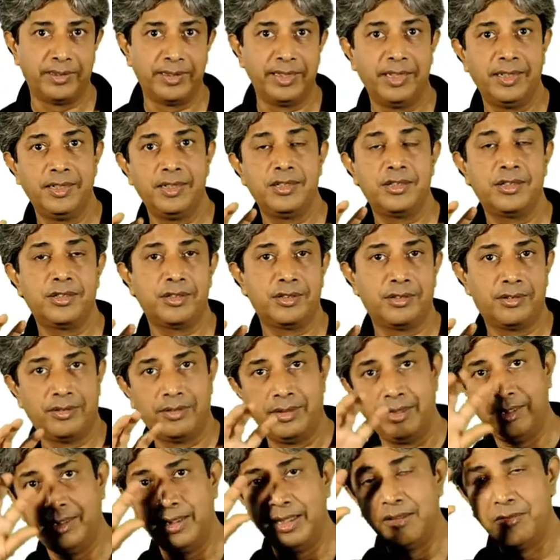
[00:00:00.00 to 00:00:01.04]
There is
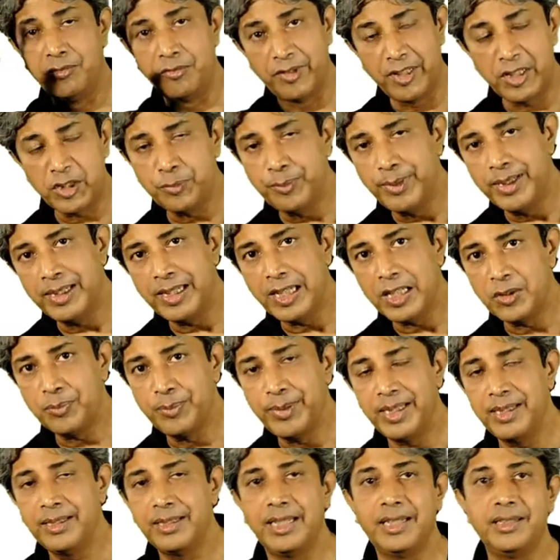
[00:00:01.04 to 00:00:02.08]
the investment
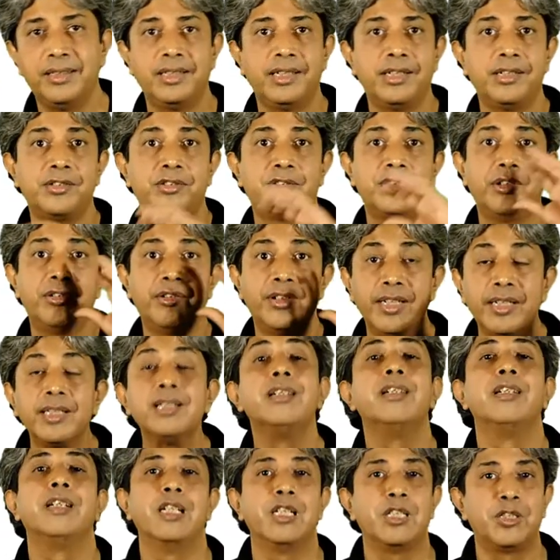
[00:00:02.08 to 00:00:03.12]
aspect and there is the
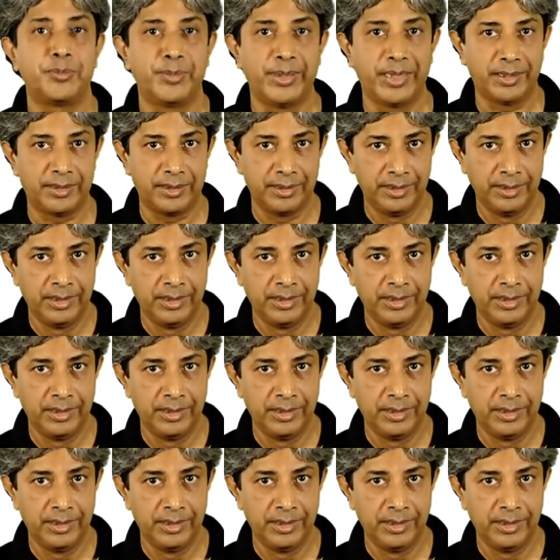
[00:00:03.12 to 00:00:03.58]
return aspect.